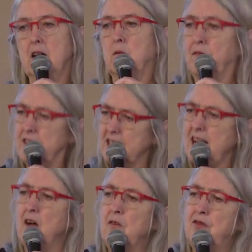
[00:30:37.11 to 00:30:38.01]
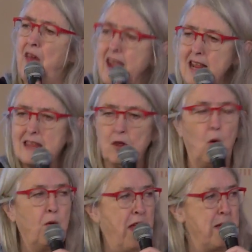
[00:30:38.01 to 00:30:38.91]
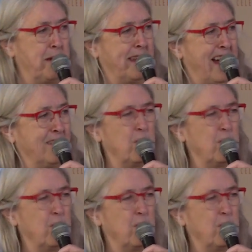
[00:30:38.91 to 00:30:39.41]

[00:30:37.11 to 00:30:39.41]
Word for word: well, this is how they thought they began.